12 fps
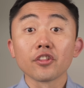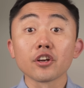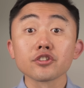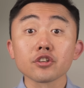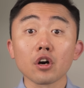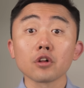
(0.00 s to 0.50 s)

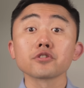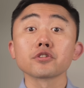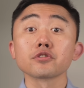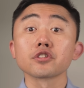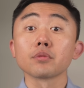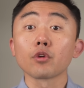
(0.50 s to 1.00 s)
There's
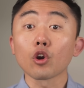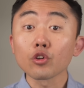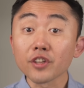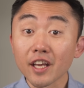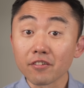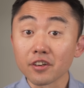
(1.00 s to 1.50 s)
also some
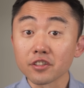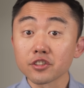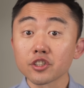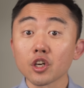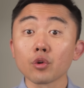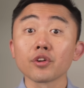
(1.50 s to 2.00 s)
early evidence
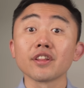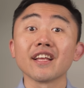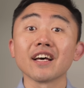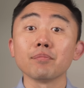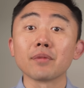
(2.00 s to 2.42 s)
showing that